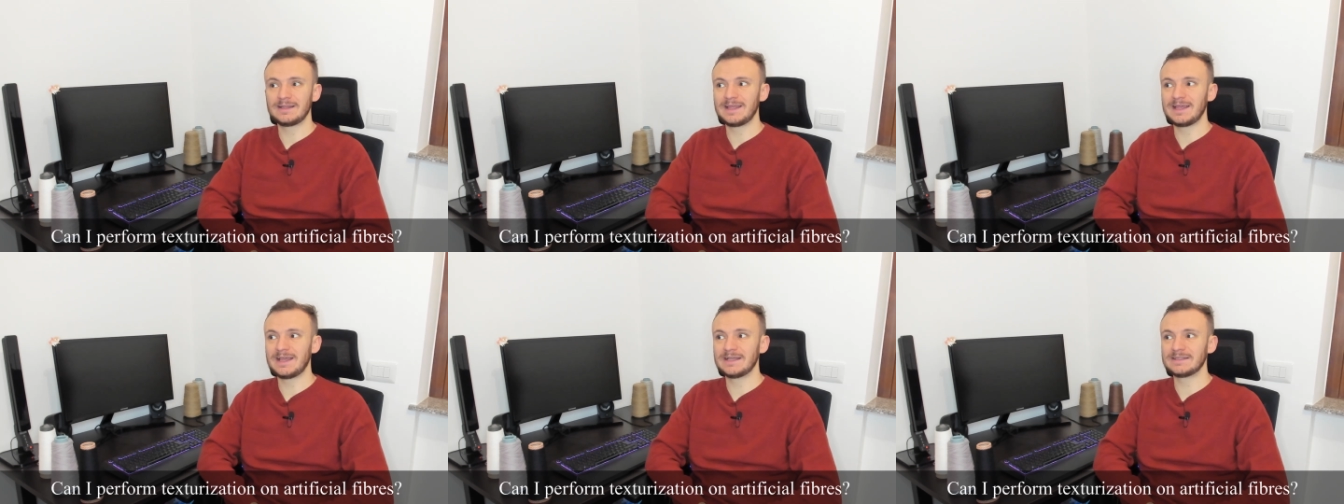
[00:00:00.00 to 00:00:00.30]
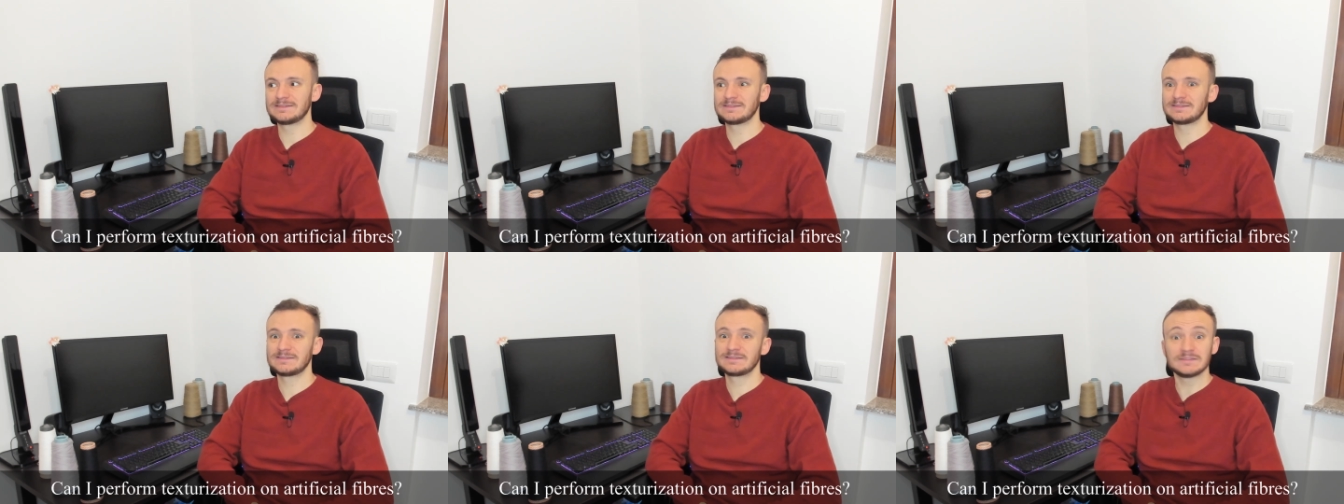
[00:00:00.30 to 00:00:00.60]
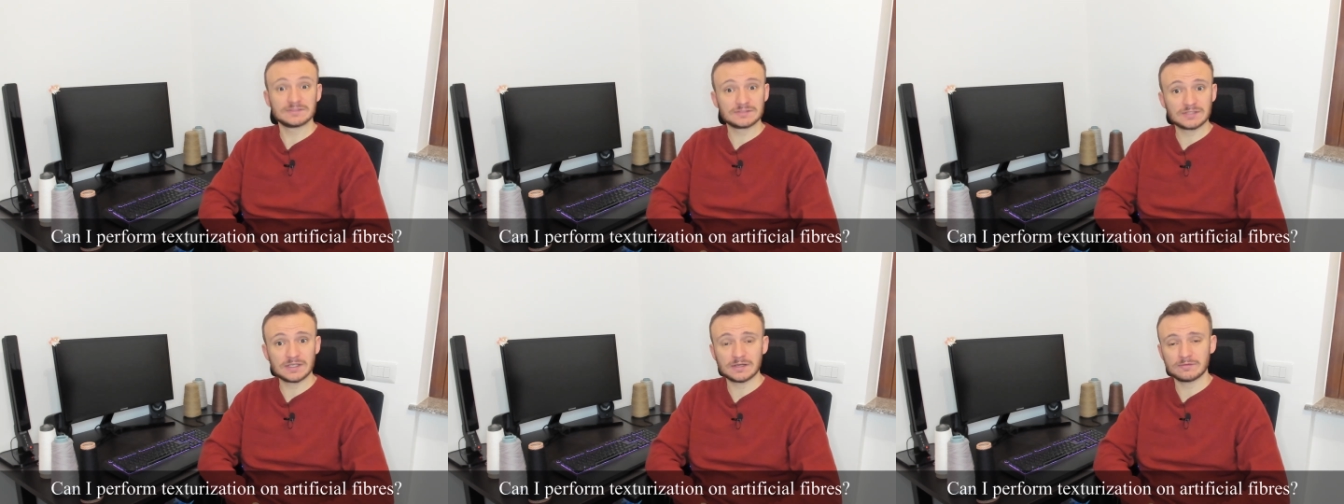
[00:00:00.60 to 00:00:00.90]
as
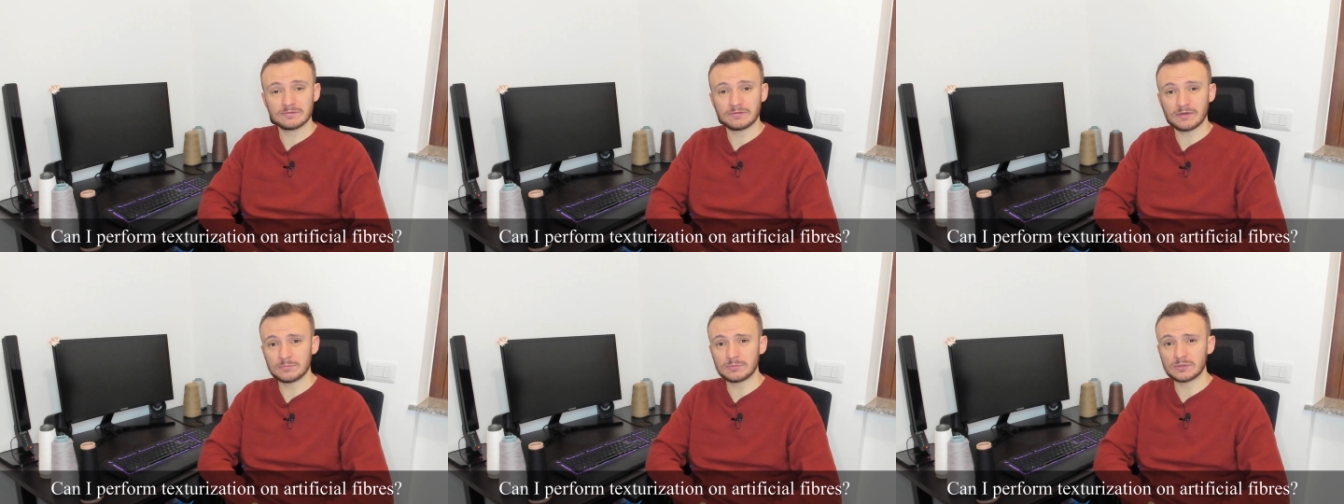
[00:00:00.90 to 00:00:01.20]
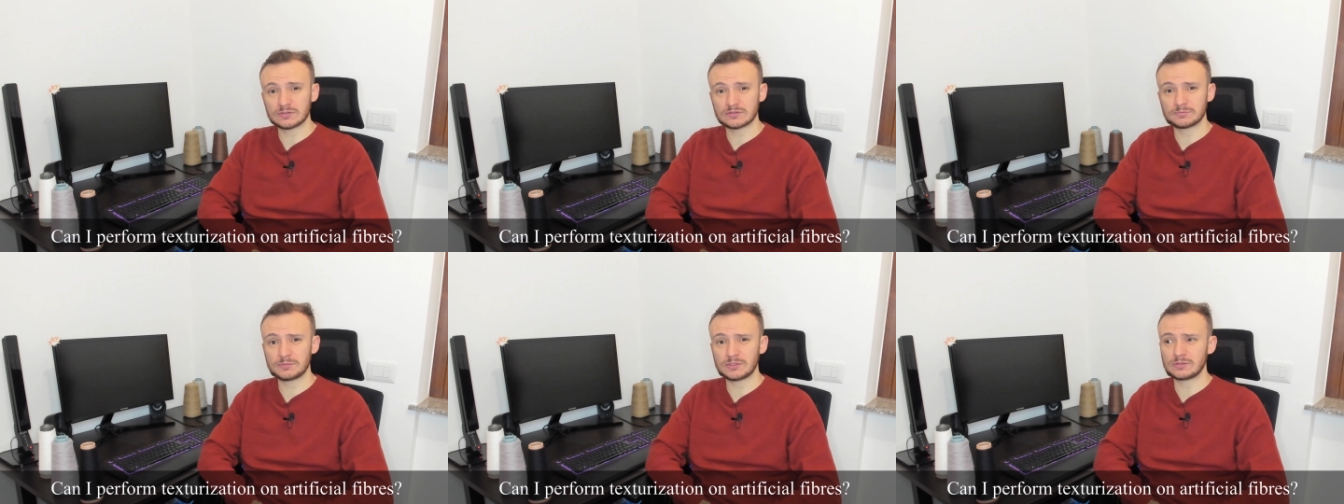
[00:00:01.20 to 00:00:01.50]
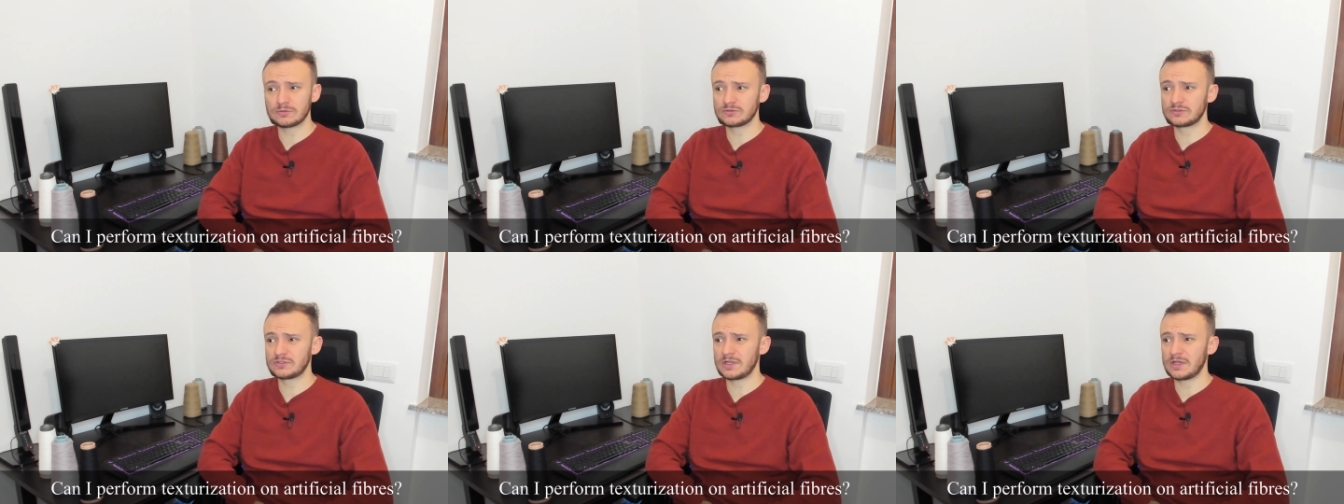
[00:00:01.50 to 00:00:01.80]
synthetic fibers
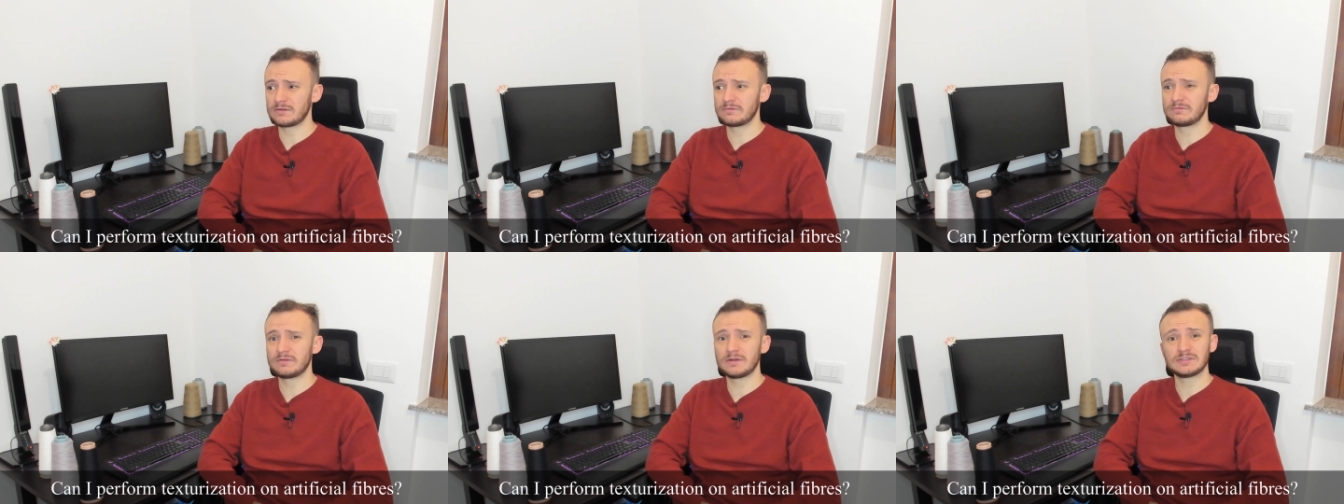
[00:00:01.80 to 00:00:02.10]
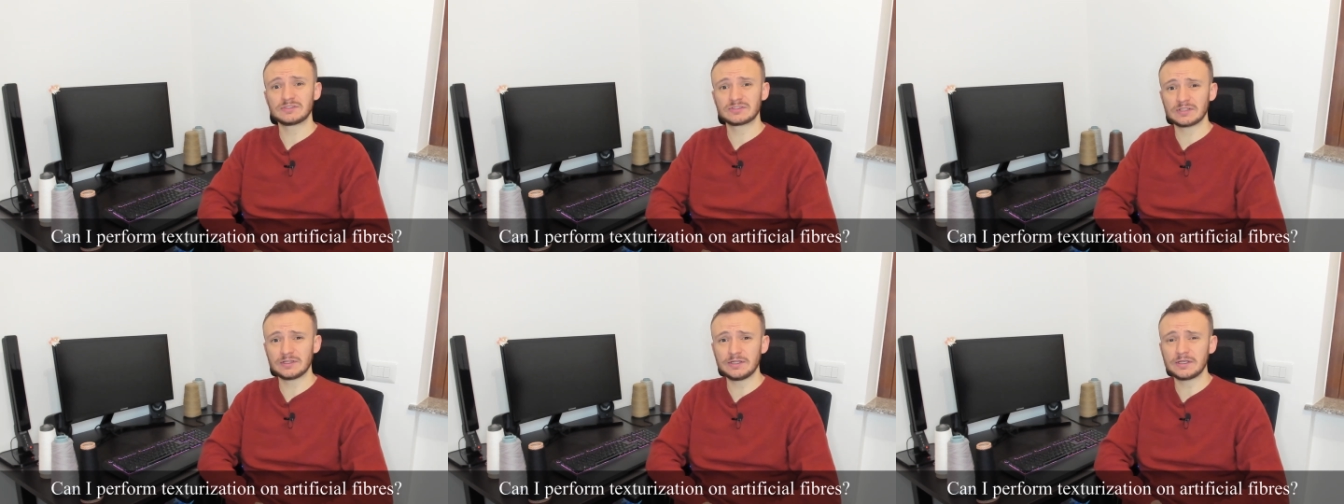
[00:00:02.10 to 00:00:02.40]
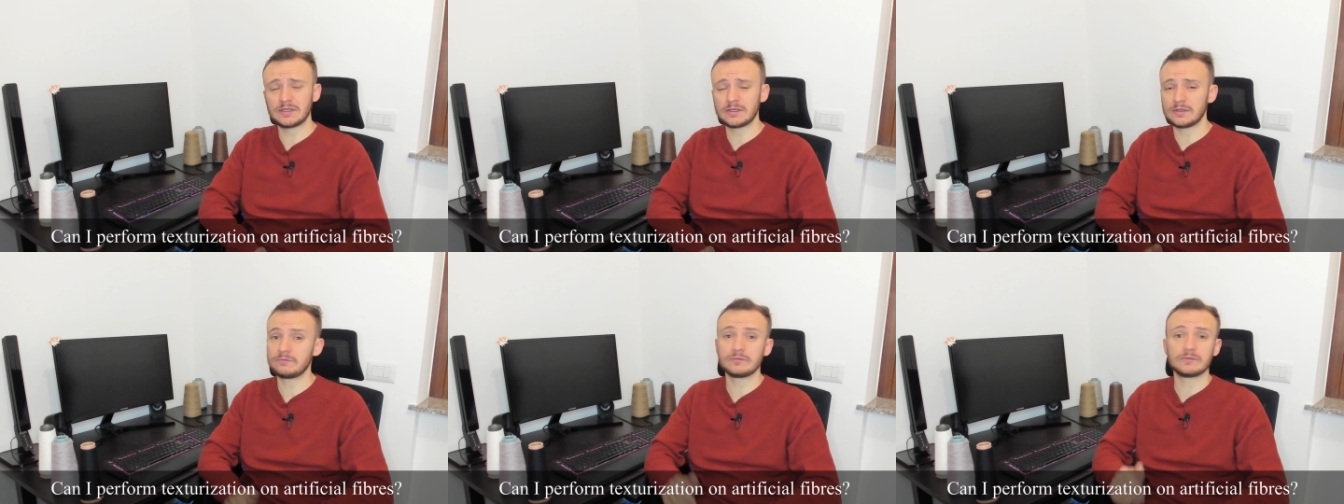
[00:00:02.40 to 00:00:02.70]
because they are very
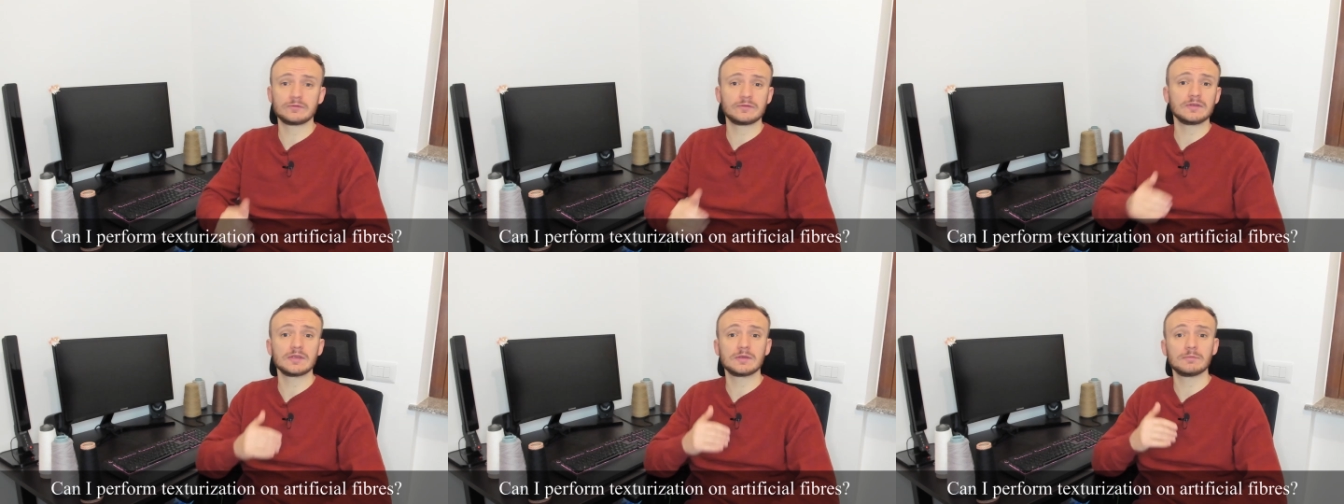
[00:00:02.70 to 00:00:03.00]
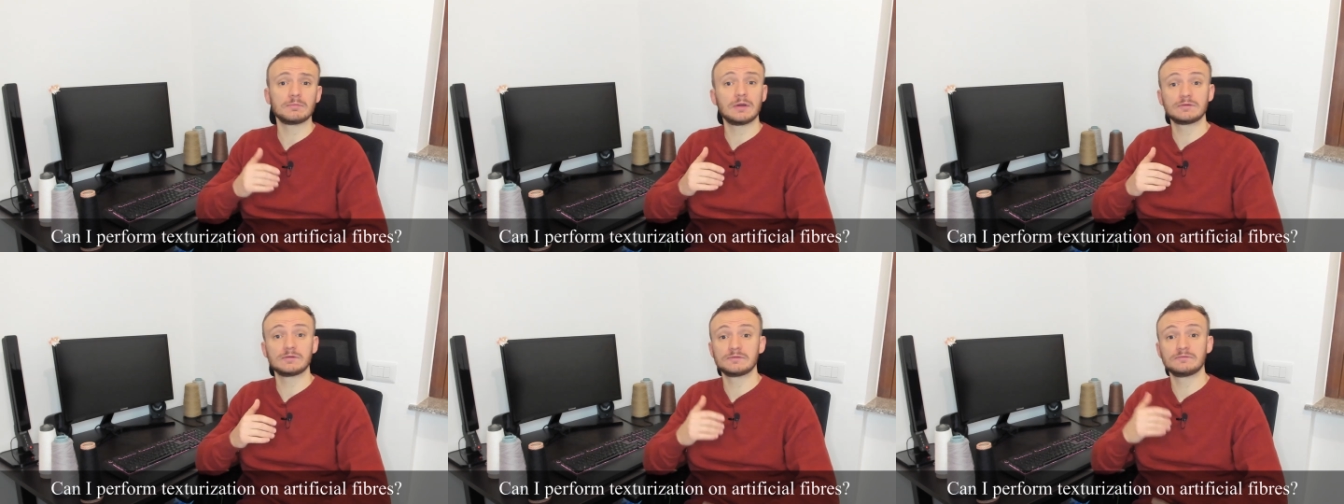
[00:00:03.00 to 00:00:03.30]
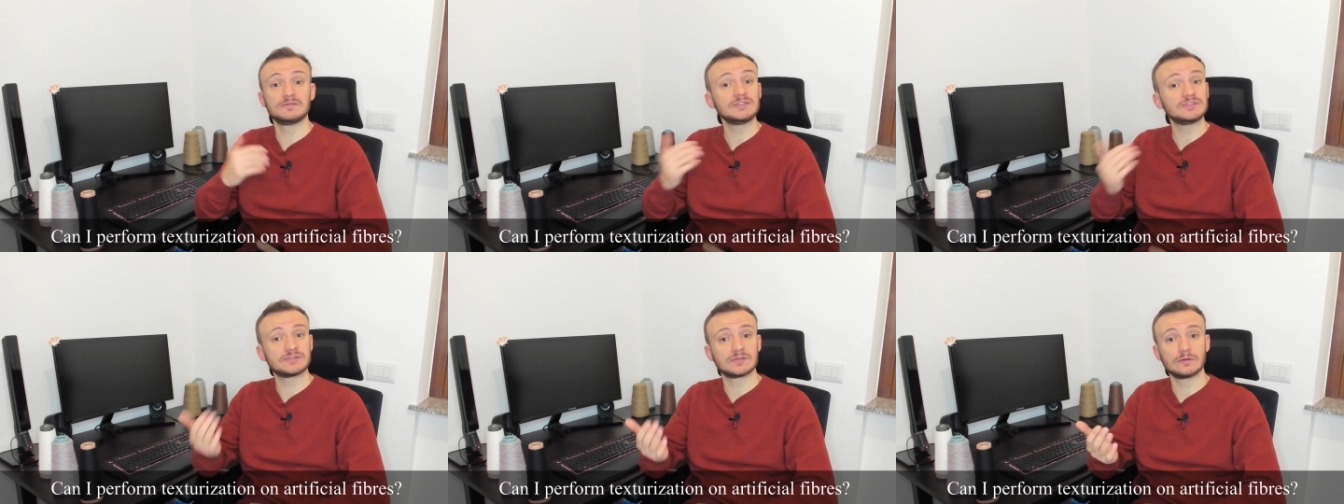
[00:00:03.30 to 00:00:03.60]
slick if you think about a
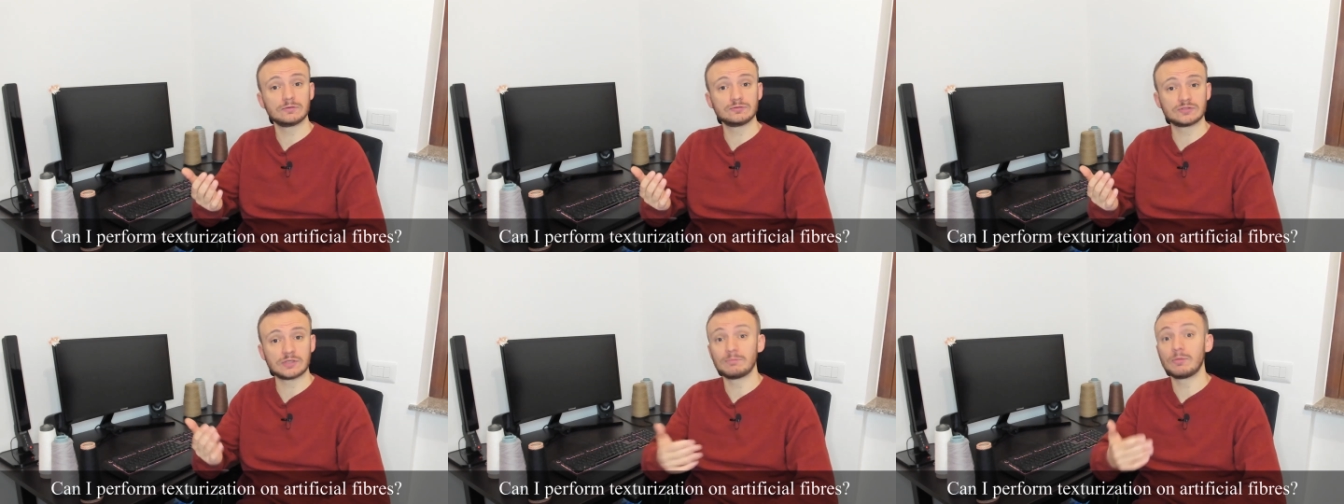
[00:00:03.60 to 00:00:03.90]
viscose,